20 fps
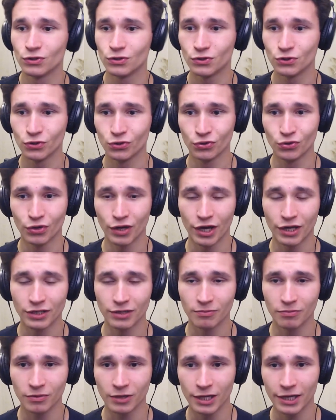to any
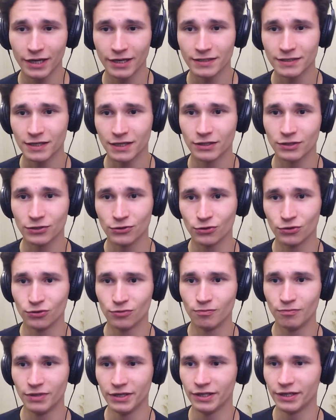place and you
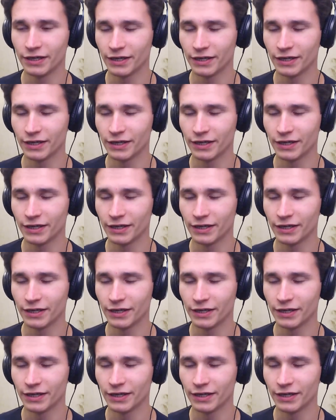be a